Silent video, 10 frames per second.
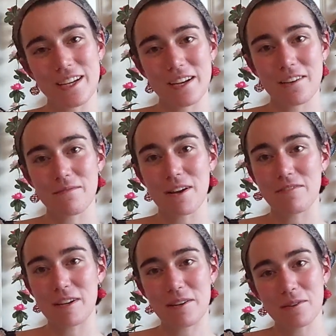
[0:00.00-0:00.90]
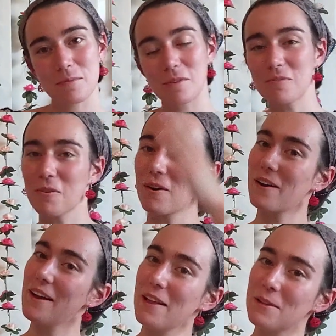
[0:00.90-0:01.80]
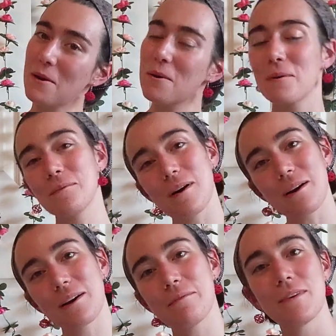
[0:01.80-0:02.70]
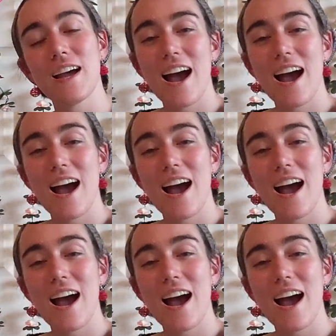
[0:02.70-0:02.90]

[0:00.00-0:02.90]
any of my videos before, hello, welcome.